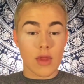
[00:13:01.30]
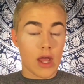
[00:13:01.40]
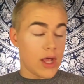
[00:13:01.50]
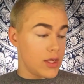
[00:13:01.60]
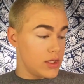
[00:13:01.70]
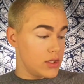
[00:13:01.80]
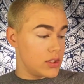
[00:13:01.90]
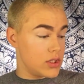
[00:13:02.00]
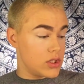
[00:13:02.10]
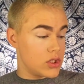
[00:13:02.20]
I
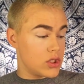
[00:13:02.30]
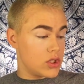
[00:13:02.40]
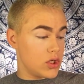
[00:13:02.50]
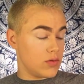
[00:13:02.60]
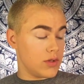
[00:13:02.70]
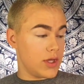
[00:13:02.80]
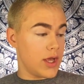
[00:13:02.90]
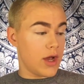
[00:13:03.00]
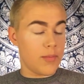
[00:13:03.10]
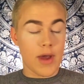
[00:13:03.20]
don't like
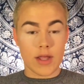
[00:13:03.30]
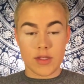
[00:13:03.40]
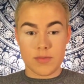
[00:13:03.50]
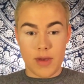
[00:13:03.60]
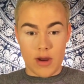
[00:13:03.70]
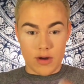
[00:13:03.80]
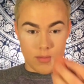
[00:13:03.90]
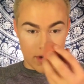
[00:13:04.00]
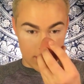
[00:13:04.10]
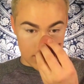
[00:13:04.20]
how bad this powder
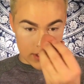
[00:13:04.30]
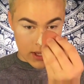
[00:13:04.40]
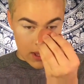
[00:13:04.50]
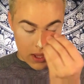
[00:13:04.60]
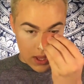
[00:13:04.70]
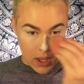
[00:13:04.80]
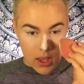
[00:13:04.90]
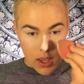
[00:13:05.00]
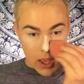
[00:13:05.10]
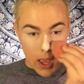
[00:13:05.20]
burned.
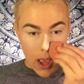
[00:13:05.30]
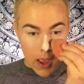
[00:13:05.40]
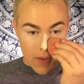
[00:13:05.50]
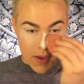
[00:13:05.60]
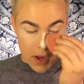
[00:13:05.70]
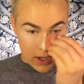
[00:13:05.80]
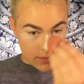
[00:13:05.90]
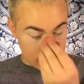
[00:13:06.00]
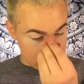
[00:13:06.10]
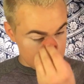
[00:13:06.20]
And then
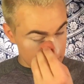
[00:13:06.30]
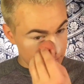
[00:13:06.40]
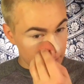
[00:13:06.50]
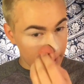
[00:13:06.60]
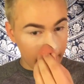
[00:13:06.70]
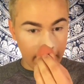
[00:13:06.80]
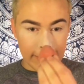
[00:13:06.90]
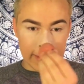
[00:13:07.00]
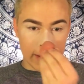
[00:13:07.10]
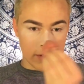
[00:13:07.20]
I'm just going to put it on
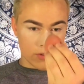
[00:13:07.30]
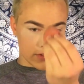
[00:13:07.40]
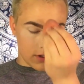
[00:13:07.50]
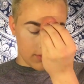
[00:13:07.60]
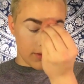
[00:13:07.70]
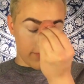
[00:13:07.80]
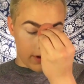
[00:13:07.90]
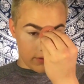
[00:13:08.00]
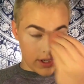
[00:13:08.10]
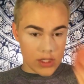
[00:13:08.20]
my nose so my
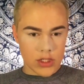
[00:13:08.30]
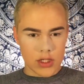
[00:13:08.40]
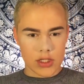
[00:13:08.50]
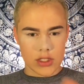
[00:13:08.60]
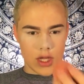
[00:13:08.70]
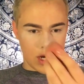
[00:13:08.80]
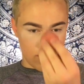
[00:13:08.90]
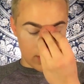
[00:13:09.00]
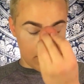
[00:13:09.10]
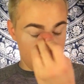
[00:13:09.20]
foundation does not
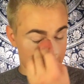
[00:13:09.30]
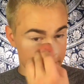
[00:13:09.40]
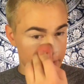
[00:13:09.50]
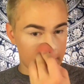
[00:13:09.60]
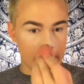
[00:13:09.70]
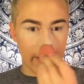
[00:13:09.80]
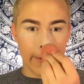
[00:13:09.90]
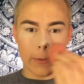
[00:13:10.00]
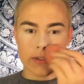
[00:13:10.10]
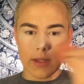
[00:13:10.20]
rub off my
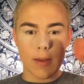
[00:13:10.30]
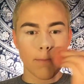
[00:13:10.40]
nose.